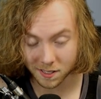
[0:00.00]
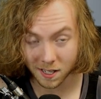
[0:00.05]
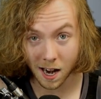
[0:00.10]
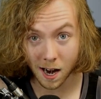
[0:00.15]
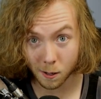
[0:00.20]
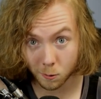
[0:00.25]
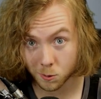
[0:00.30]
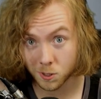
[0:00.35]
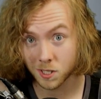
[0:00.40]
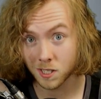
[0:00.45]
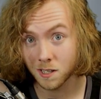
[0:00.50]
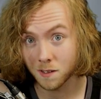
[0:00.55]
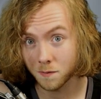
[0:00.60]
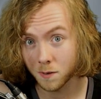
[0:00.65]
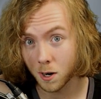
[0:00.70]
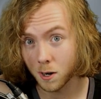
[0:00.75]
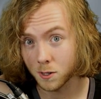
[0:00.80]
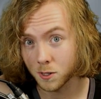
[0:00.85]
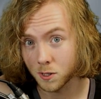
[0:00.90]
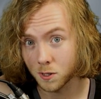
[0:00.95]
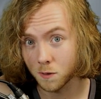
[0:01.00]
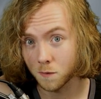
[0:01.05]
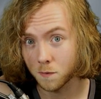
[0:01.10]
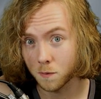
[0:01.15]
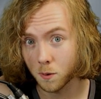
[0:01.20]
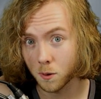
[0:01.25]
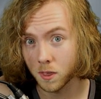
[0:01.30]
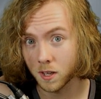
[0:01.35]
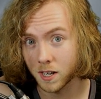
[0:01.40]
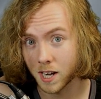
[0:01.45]
I will see you very soon for
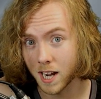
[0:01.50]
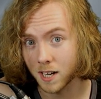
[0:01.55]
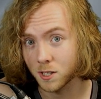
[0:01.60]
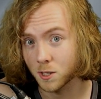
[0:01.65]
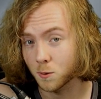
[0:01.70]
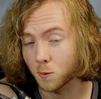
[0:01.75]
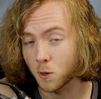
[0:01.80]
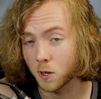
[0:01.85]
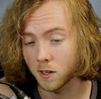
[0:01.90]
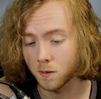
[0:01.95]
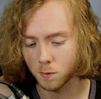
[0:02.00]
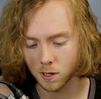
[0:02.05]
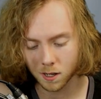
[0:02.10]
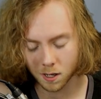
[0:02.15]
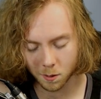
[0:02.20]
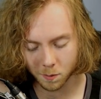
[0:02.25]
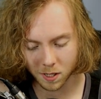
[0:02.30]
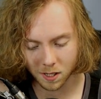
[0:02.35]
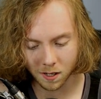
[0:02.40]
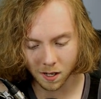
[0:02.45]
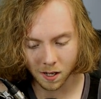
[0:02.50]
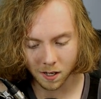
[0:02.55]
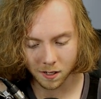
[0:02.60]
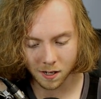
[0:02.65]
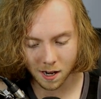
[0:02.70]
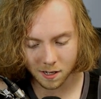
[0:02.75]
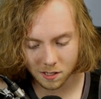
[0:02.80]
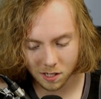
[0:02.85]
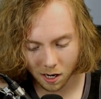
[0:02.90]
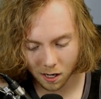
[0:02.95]
the next one. We're going to be
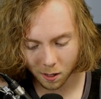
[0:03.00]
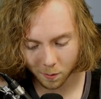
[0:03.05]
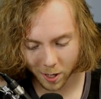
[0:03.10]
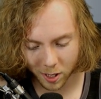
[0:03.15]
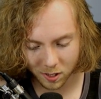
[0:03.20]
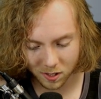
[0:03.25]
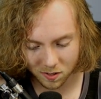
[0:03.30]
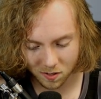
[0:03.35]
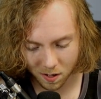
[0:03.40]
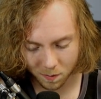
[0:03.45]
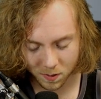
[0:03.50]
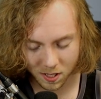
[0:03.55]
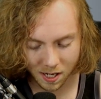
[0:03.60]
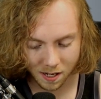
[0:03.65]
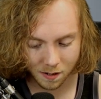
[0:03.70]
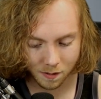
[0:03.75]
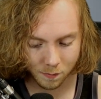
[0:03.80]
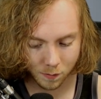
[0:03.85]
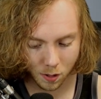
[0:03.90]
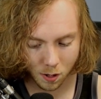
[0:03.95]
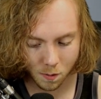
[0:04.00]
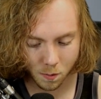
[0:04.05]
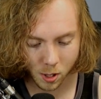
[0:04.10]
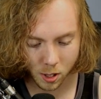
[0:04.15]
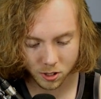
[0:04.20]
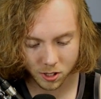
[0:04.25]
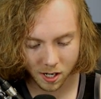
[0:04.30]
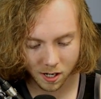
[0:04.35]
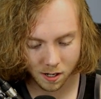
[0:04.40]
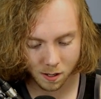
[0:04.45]
not talking about this update very much
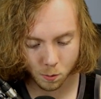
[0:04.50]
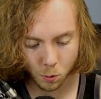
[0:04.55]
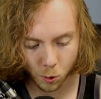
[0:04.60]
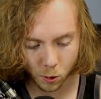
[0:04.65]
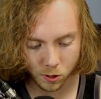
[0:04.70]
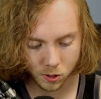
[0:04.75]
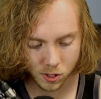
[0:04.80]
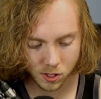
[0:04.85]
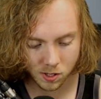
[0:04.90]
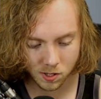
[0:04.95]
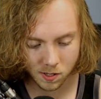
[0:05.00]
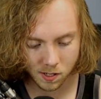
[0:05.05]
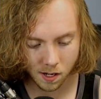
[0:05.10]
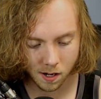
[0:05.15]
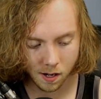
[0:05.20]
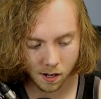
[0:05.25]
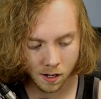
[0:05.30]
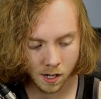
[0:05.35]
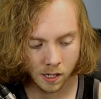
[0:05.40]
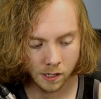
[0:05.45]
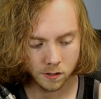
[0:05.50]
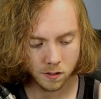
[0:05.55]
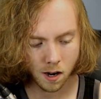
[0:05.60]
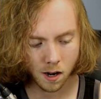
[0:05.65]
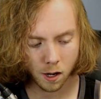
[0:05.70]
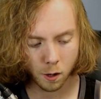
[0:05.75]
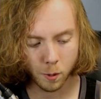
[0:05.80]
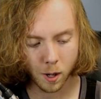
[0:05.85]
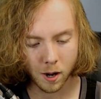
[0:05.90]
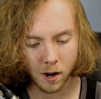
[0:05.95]
anymore, just talking
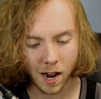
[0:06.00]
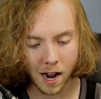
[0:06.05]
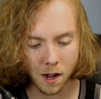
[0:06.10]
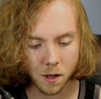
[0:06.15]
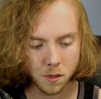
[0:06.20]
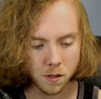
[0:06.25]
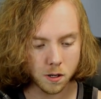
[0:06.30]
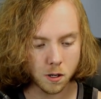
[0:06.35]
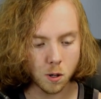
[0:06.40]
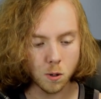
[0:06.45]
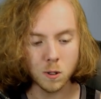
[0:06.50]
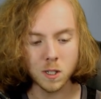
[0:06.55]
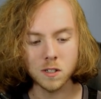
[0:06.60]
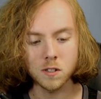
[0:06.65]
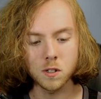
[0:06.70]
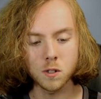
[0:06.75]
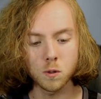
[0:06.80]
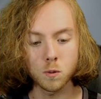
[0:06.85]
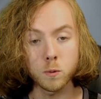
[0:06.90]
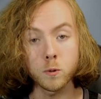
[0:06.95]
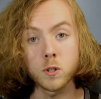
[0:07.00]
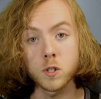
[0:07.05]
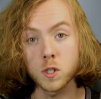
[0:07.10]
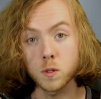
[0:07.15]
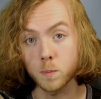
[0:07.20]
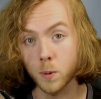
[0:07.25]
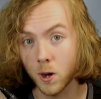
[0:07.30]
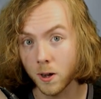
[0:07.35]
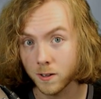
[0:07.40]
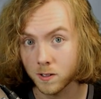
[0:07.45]
about how they're going to
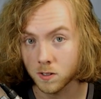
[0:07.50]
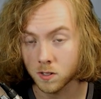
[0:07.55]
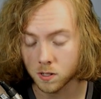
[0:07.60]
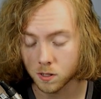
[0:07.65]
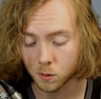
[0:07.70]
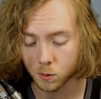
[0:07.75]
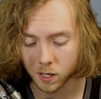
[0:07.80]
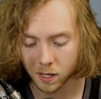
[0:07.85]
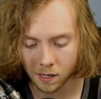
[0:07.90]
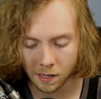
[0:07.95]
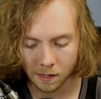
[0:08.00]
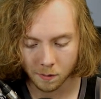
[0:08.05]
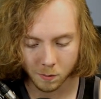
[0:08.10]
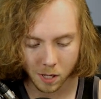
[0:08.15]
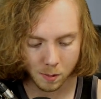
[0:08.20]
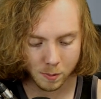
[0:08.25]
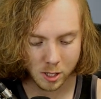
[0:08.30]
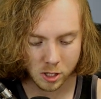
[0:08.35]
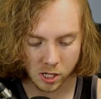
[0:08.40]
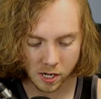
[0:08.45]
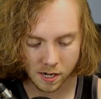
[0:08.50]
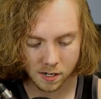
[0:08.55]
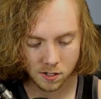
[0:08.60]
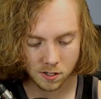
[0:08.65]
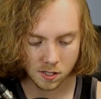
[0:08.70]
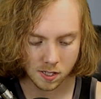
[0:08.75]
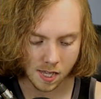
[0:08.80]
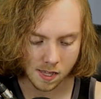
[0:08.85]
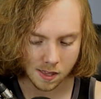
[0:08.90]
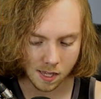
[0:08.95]
respond to it, maybe changes
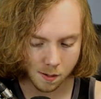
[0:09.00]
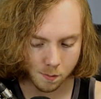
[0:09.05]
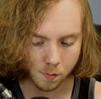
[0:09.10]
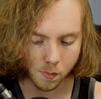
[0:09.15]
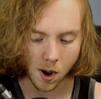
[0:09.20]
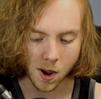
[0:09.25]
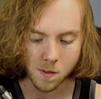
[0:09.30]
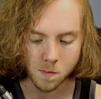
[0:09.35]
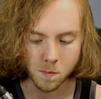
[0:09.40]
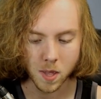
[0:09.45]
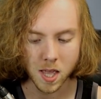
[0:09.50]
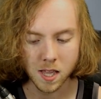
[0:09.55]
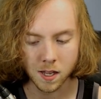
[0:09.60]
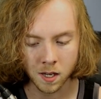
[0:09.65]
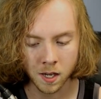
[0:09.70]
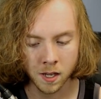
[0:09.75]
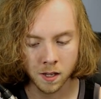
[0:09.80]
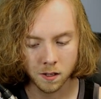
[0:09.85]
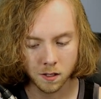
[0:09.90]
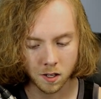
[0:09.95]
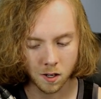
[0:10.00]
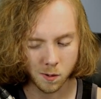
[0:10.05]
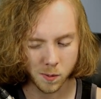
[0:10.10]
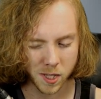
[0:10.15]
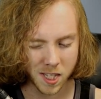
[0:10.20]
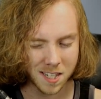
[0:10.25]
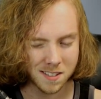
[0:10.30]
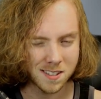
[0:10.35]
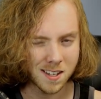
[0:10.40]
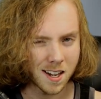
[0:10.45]
that they might make, you know, but
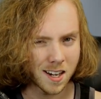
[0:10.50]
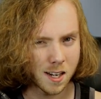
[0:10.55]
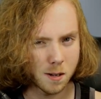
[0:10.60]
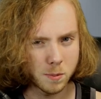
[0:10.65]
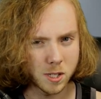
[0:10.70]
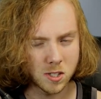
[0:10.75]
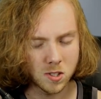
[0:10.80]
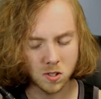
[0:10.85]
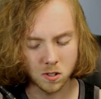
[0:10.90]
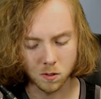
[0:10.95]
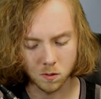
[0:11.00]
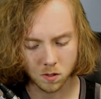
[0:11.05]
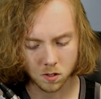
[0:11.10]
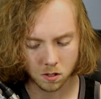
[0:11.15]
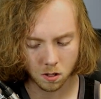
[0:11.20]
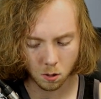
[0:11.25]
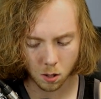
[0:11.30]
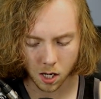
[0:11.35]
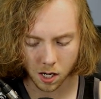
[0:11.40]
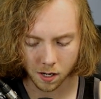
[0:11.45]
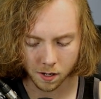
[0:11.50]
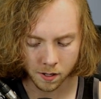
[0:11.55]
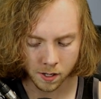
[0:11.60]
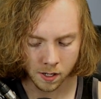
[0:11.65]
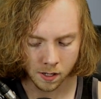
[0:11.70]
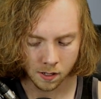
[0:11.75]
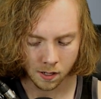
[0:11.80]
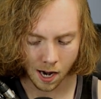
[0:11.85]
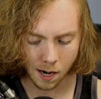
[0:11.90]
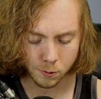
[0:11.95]
that's not going to be soon. So,
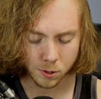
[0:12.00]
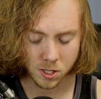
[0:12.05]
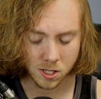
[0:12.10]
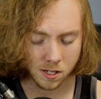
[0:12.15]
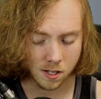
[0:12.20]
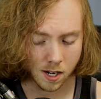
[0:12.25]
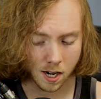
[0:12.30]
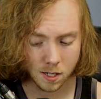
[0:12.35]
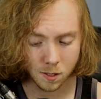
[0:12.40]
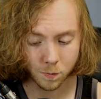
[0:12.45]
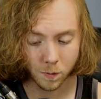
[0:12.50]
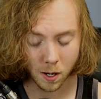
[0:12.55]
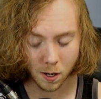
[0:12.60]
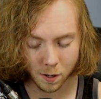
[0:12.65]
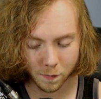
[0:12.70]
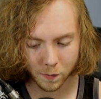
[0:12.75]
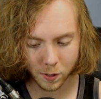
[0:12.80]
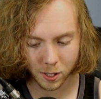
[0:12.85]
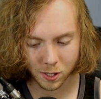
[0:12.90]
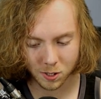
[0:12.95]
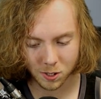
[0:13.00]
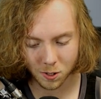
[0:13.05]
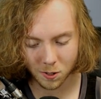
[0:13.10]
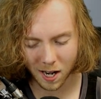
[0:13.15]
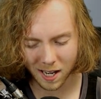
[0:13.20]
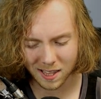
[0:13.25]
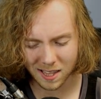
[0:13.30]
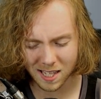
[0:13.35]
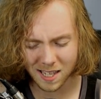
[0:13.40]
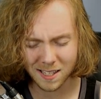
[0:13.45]
I will see you guys very, very soon. I
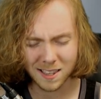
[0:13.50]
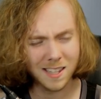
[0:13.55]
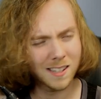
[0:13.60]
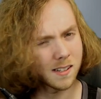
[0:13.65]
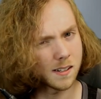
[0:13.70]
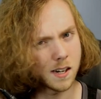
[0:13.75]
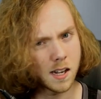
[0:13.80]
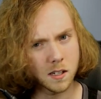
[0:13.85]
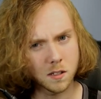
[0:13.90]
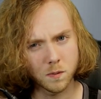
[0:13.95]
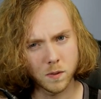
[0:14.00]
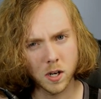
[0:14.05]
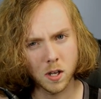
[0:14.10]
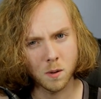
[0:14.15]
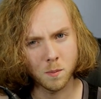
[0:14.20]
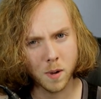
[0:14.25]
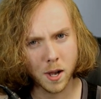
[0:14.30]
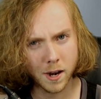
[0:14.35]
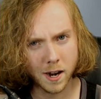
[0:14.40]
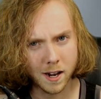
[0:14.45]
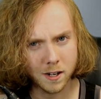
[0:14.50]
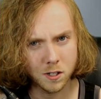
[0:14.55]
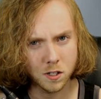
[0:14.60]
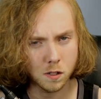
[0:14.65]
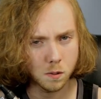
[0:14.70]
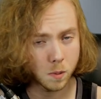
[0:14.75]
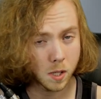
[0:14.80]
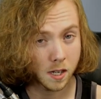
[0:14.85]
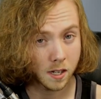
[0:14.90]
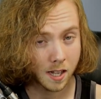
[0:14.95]
think that the next video might actually
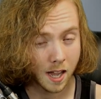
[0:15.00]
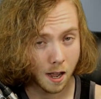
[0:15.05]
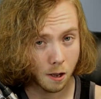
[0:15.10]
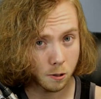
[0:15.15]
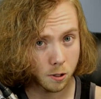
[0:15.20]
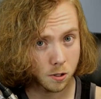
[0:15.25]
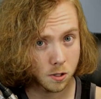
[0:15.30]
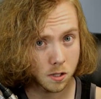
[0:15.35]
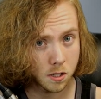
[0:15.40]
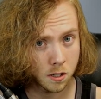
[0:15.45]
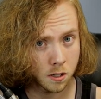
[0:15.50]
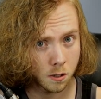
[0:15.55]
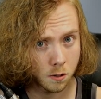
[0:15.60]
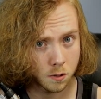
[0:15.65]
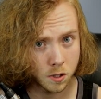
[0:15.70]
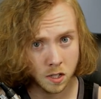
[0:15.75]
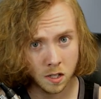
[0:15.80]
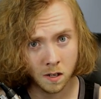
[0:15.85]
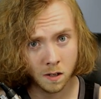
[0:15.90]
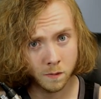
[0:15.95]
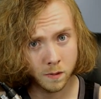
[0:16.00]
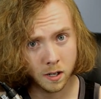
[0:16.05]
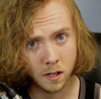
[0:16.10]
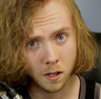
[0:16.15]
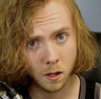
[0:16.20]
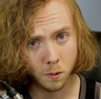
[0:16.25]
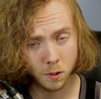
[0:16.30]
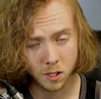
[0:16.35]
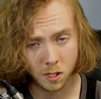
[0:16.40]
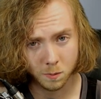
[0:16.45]
be a counters to Gogeta video,
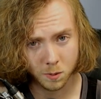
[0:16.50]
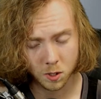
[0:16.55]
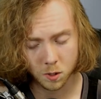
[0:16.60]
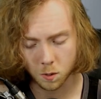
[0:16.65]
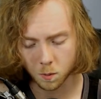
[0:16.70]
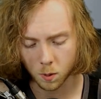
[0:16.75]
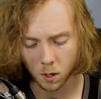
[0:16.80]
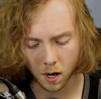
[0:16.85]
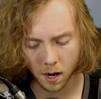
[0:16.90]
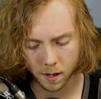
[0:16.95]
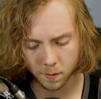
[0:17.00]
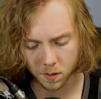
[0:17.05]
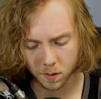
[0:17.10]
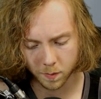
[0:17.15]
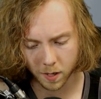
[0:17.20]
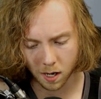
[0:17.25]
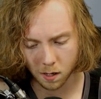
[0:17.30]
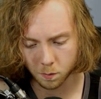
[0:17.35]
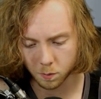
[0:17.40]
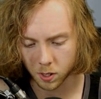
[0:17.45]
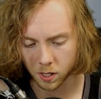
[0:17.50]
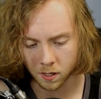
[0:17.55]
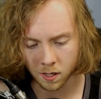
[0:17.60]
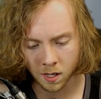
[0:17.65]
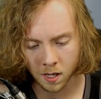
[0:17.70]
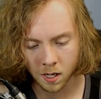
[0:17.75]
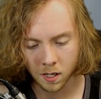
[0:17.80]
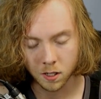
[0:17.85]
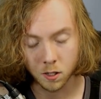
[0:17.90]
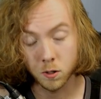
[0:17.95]
which I'm super hyped about, but
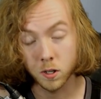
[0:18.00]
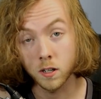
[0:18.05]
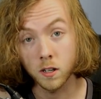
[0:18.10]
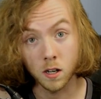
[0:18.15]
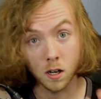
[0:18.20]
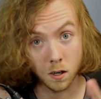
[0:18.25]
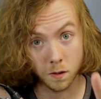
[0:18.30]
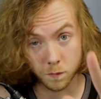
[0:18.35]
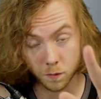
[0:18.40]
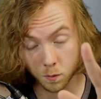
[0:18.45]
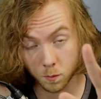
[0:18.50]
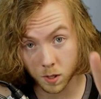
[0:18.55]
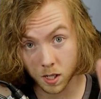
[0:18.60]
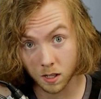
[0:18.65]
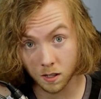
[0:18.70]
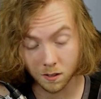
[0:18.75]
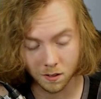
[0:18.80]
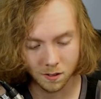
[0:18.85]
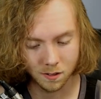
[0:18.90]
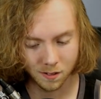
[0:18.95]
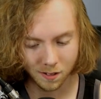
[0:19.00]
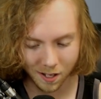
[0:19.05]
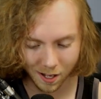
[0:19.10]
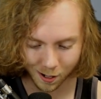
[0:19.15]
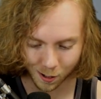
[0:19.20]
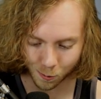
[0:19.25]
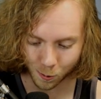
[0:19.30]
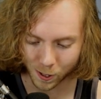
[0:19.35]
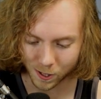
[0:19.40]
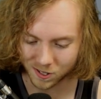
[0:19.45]
you didn't hear it from me.
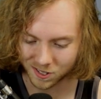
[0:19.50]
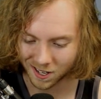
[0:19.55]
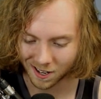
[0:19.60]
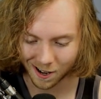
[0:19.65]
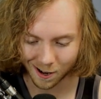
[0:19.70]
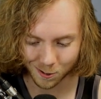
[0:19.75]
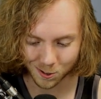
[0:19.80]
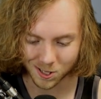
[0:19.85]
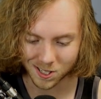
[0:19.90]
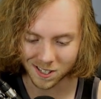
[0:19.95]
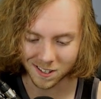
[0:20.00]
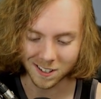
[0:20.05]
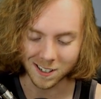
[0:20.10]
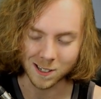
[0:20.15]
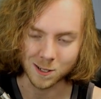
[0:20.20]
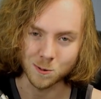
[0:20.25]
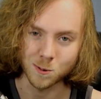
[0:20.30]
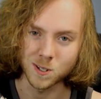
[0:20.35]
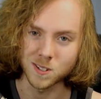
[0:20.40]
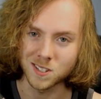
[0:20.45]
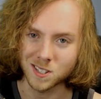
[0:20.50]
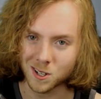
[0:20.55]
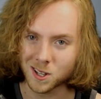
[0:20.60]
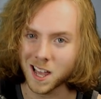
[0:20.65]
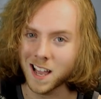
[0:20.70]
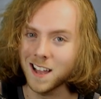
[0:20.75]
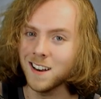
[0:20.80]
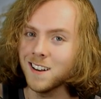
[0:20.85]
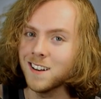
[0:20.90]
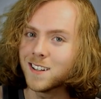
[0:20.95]
Anyways, I'll see you in the next one. Till
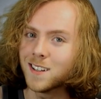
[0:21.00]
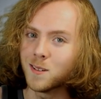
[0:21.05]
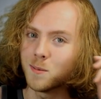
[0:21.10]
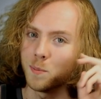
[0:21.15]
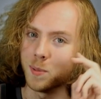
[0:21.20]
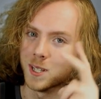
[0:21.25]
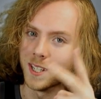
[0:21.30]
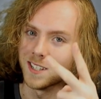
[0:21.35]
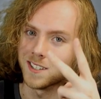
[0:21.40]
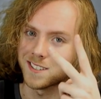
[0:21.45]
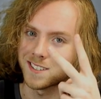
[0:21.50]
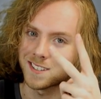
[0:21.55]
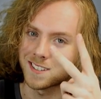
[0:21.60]
then, peace.